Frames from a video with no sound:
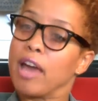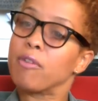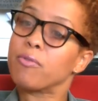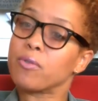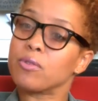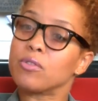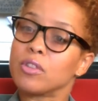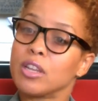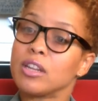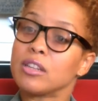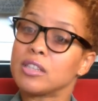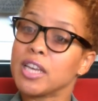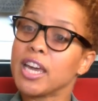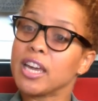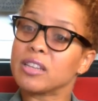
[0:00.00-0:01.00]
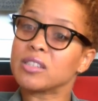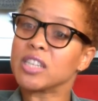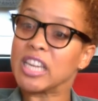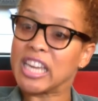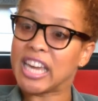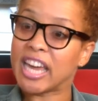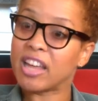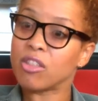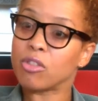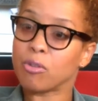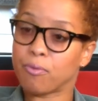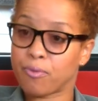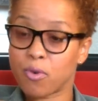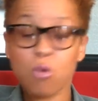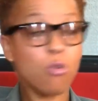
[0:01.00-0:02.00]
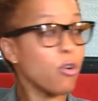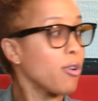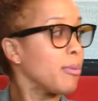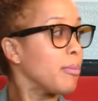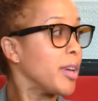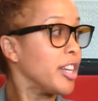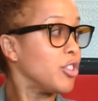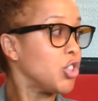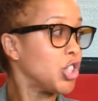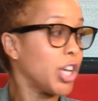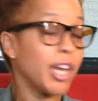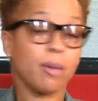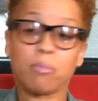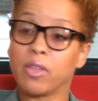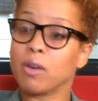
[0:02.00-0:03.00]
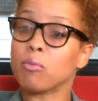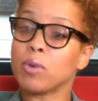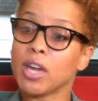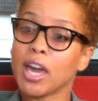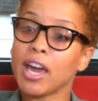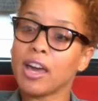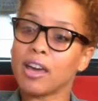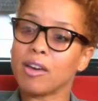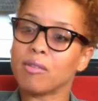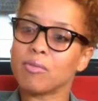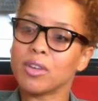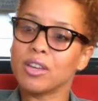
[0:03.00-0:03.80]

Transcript: effort that it takes to get the form and shape that we have.